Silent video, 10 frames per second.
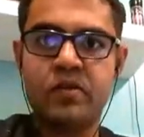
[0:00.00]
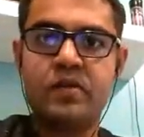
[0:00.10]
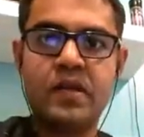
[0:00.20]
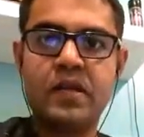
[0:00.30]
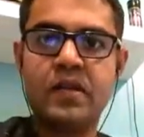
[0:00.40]

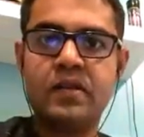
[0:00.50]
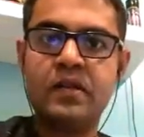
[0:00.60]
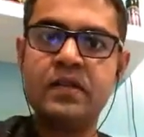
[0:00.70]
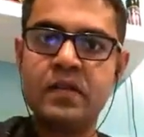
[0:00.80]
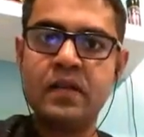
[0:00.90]
and
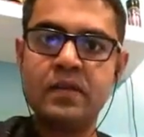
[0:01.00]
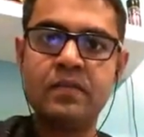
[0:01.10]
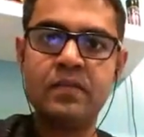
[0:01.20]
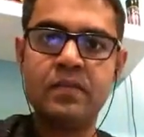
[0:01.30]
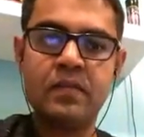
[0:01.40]
this time
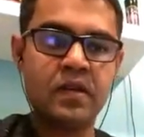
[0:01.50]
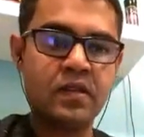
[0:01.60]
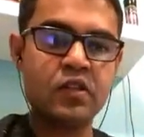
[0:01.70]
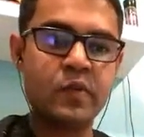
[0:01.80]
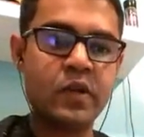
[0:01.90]
in
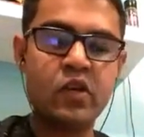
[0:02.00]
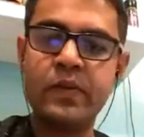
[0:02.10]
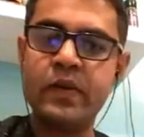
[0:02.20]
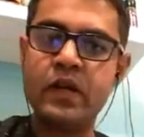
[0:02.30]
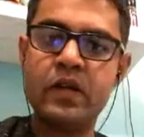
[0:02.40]
this video
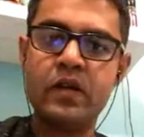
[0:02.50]
we are